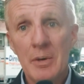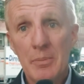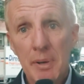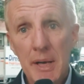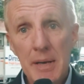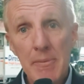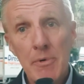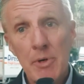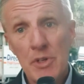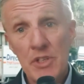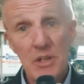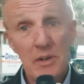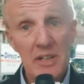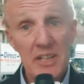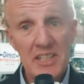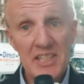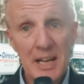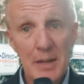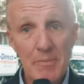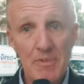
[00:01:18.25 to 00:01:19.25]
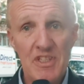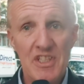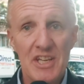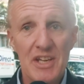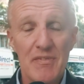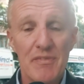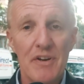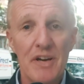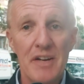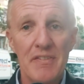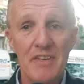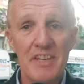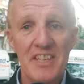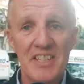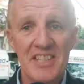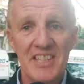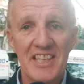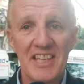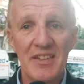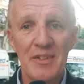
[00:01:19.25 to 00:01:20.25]
Primo was only established here 5
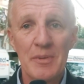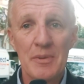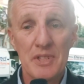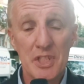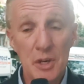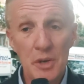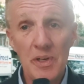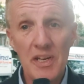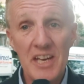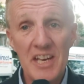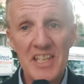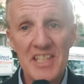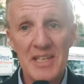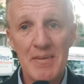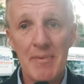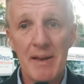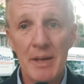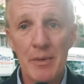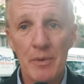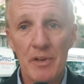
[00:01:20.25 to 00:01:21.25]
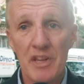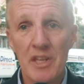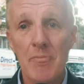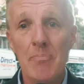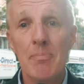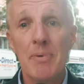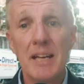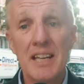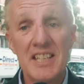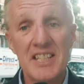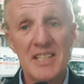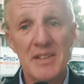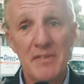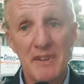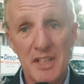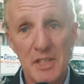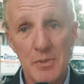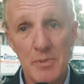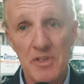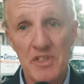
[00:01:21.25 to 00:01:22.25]
years ago. 2 years it made one of the biggest
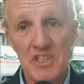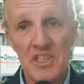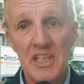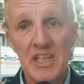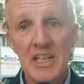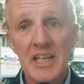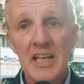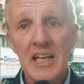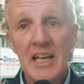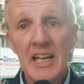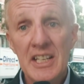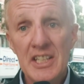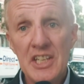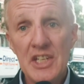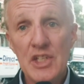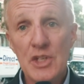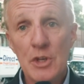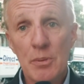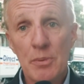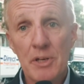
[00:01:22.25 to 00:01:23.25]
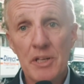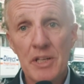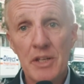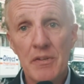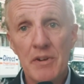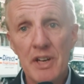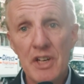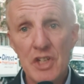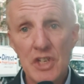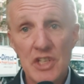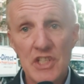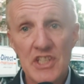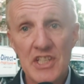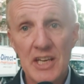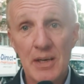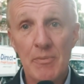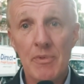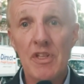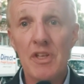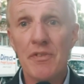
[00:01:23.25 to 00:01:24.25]
investments in digital print the region has
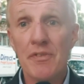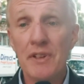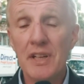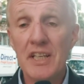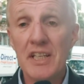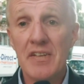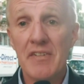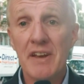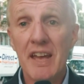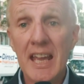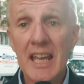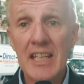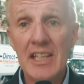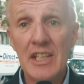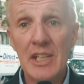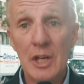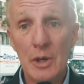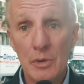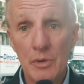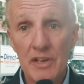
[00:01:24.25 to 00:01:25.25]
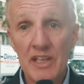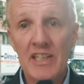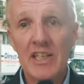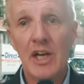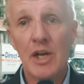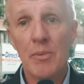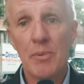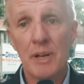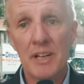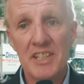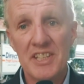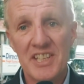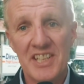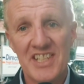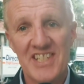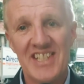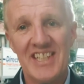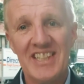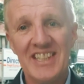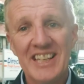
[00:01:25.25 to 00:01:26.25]
seen, with a fleet of 8 new Ricoh
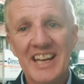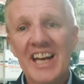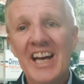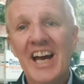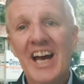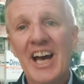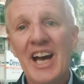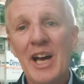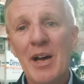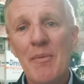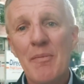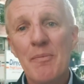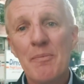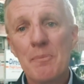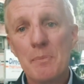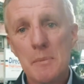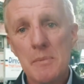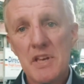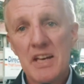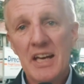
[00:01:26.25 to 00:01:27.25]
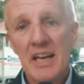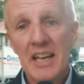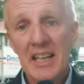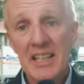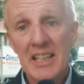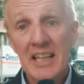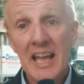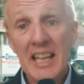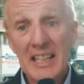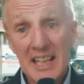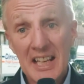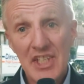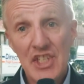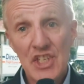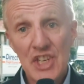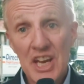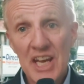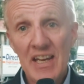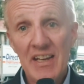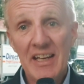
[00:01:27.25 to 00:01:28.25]
printers. Late
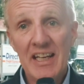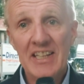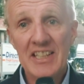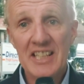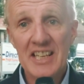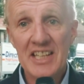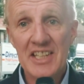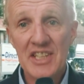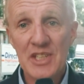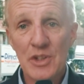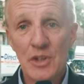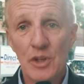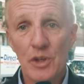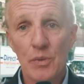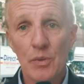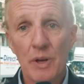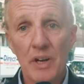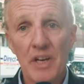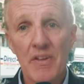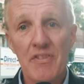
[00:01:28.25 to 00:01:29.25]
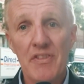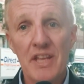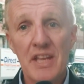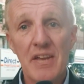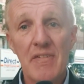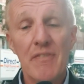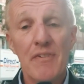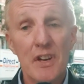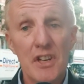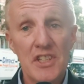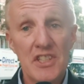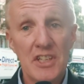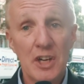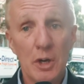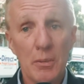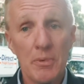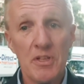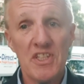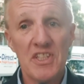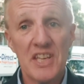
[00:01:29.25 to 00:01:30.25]
last year it installed one of the first
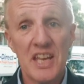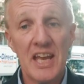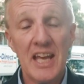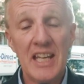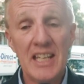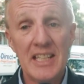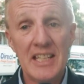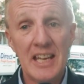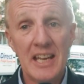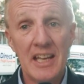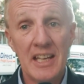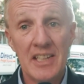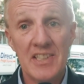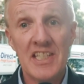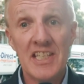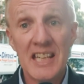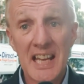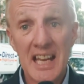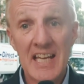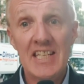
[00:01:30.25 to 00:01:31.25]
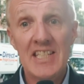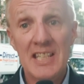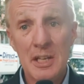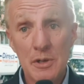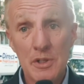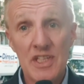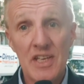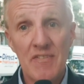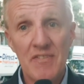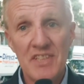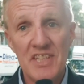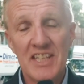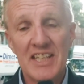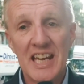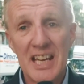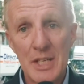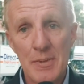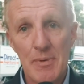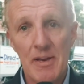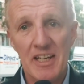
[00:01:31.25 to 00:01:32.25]
Colbus DA270
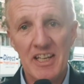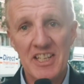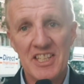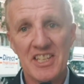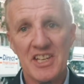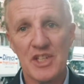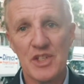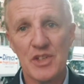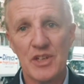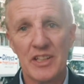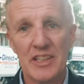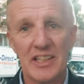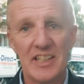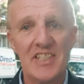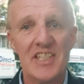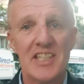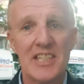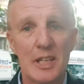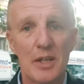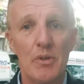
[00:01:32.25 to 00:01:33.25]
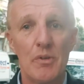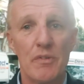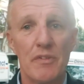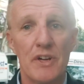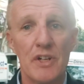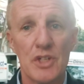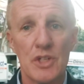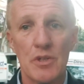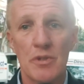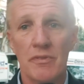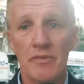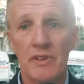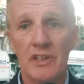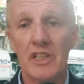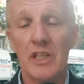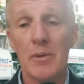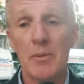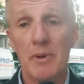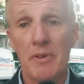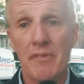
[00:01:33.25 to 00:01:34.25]
case makers in Australia to deal with
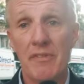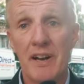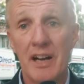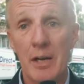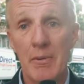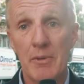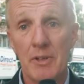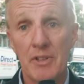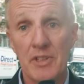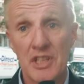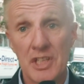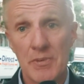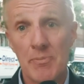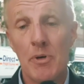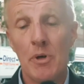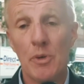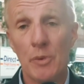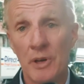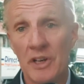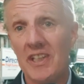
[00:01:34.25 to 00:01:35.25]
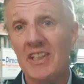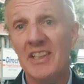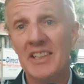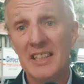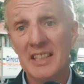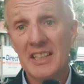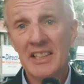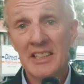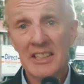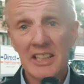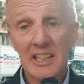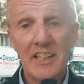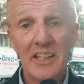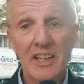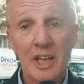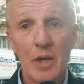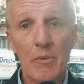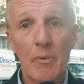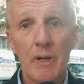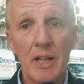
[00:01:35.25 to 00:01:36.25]
volume and variability in its bookwork. Clearly
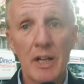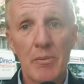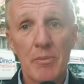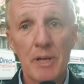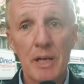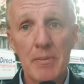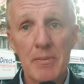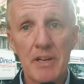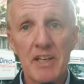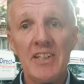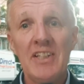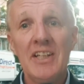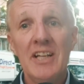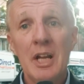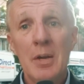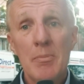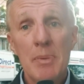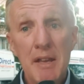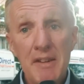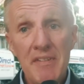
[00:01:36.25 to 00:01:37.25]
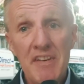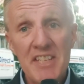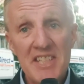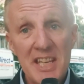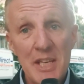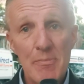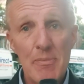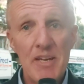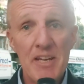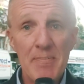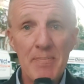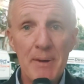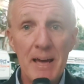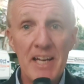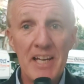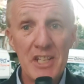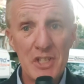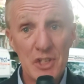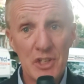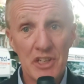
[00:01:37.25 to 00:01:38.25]
going well at Primo. PVC
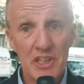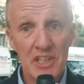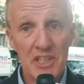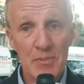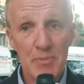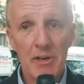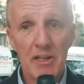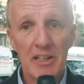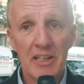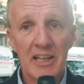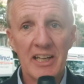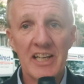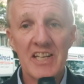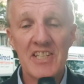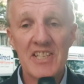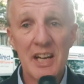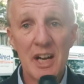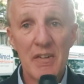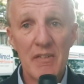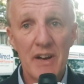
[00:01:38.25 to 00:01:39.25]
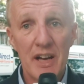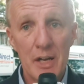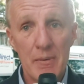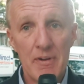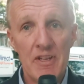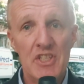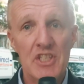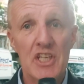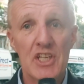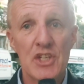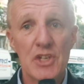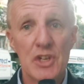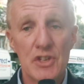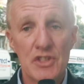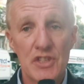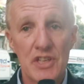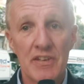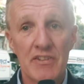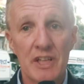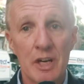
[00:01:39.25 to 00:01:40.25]
banners are under the spotlight as their environmental
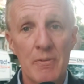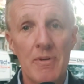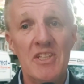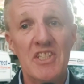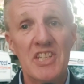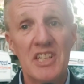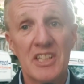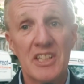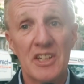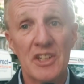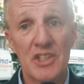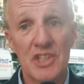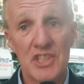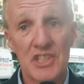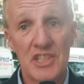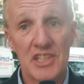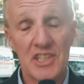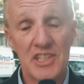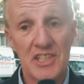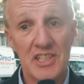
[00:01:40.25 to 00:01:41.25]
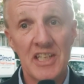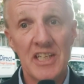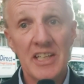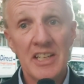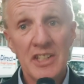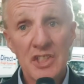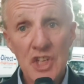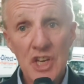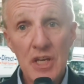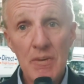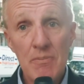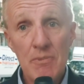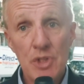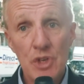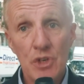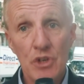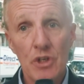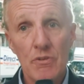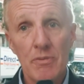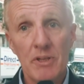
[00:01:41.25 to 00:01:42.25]
issues are coming to the consciousness. Cheap,
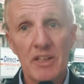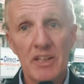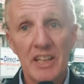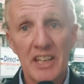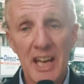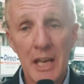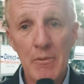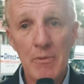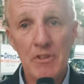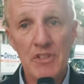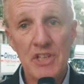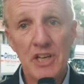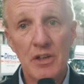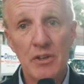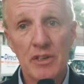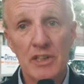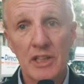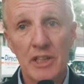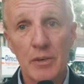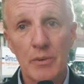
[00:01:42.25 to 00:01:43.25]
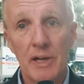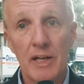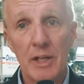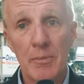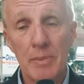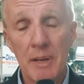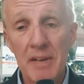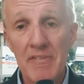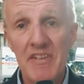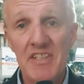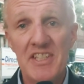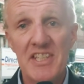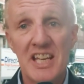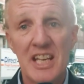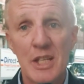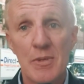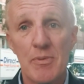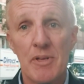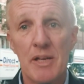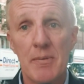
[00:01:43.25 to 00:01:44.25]
durable and able to hold colour well, PVC
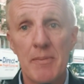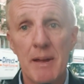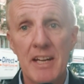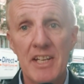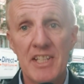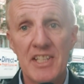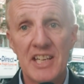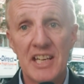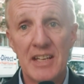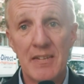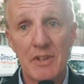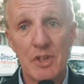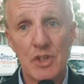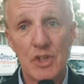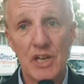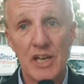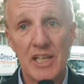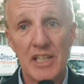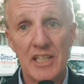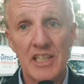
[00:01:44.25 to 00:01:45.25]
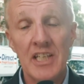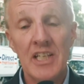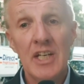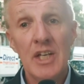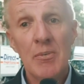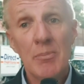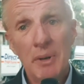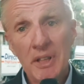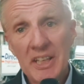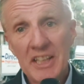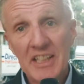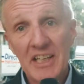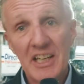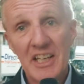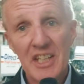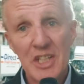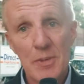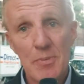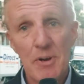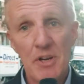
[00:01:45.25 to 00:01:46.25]
has been a mainstay of the trade. But you
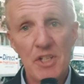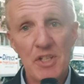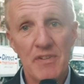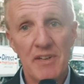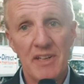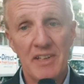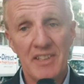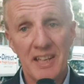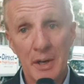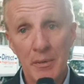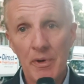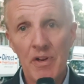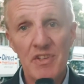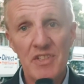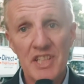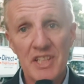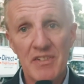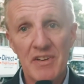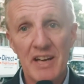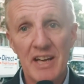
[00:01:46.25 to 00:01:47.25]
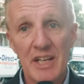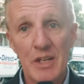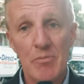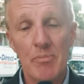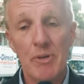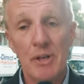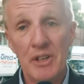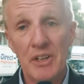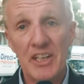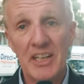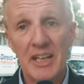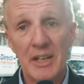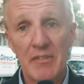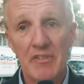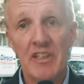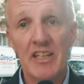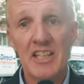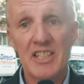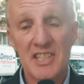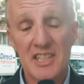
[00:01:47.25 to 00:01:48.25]
can't dispose of it. It won't degrade, and burning it
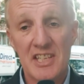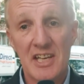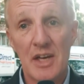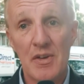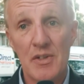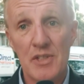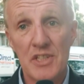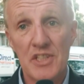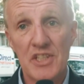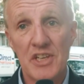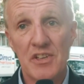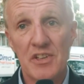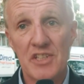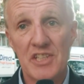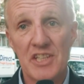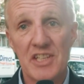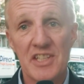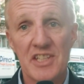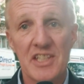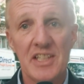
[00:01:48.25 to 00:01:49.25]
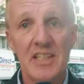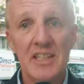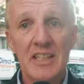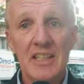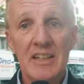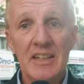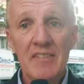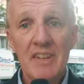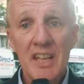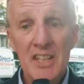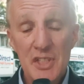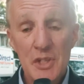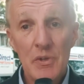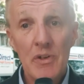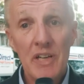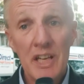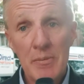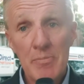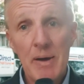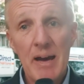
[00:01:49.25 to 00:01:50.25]
releases a host of toxins. It's
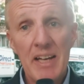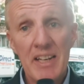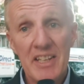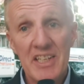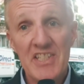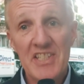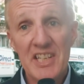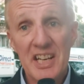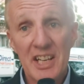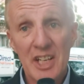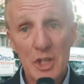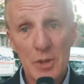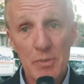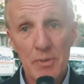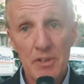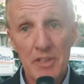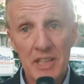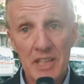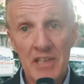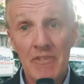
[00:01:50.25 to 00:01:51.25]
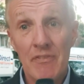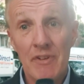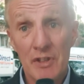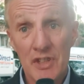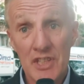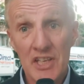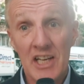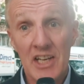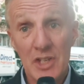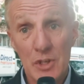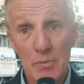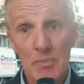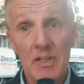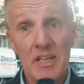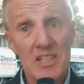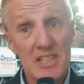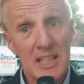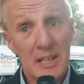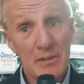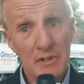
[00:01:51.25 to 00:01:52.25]
already banned in signage for signage in
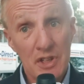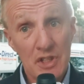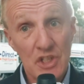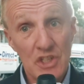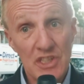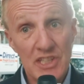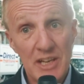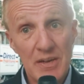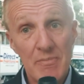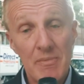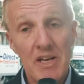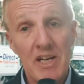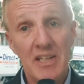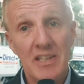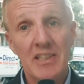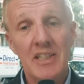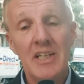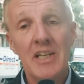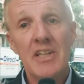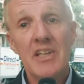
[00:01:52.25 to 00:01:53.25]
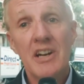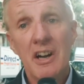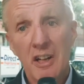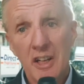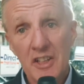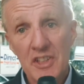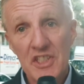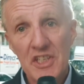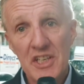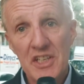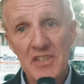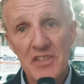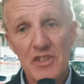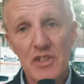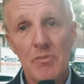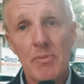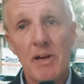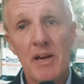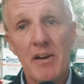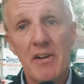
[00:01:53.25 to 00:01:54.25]
places like Russia and Denmark. There are
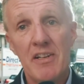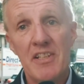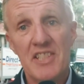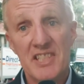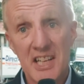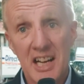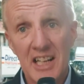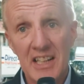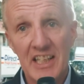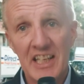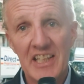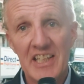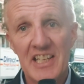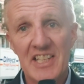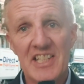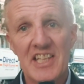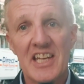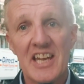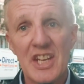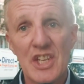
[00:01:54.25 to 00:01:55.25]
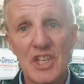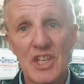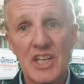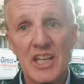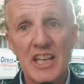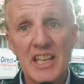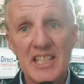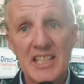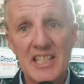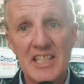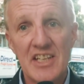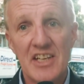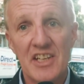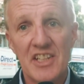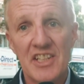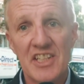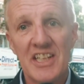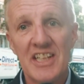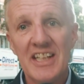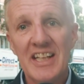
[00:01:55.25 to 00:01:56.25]
alternatives appearance. Darlington has the Neshan Easy
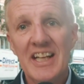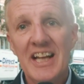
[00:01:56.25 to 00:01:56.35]
Dot.